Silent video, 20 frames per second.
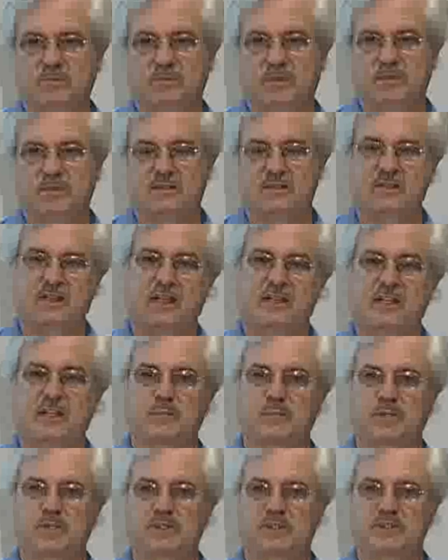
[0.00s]
It's kind of
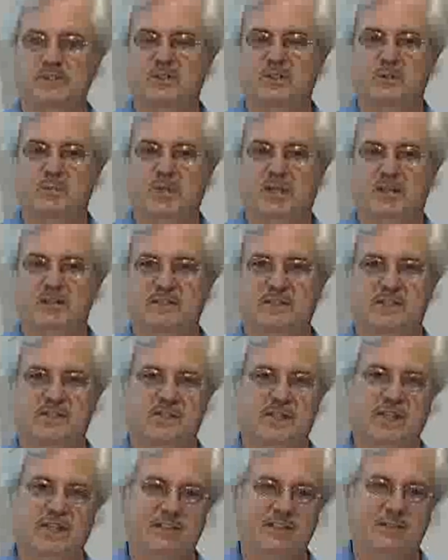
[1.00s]
like putting your solar panels in the
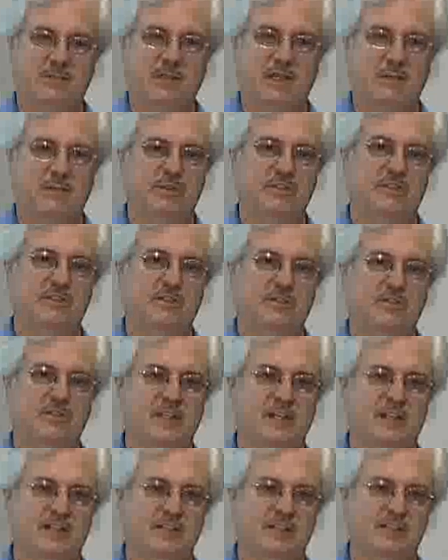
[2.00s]
shade. Why would you do
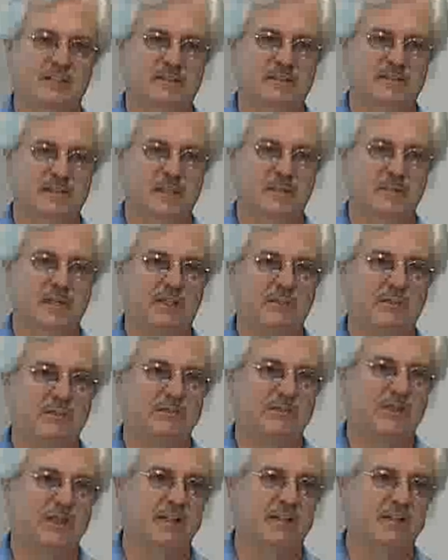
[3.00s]
that? It's the same kind of
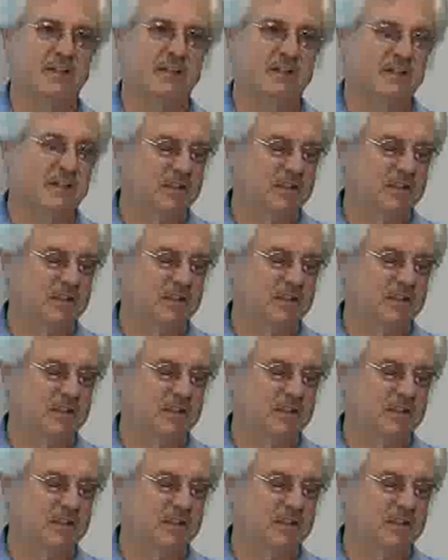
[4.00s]
effect.